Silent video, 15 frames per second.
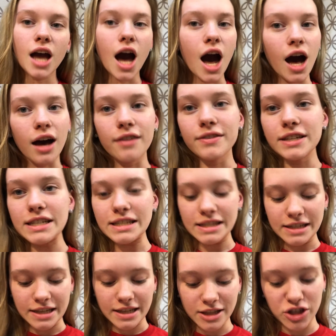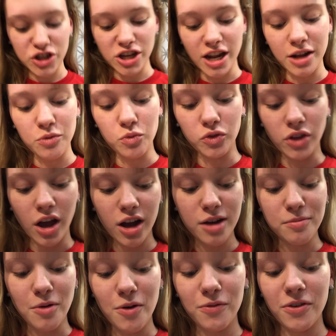Obviously, the shedding will not
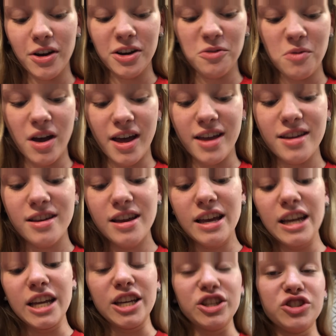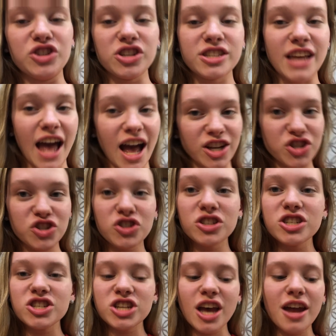come off right away. He just actually
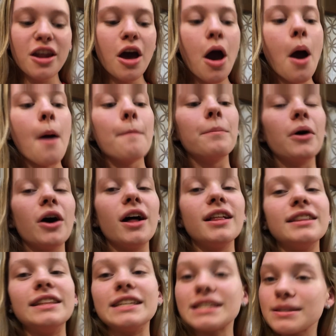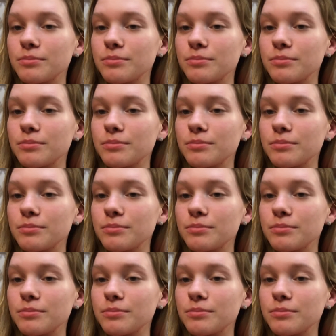shed, but this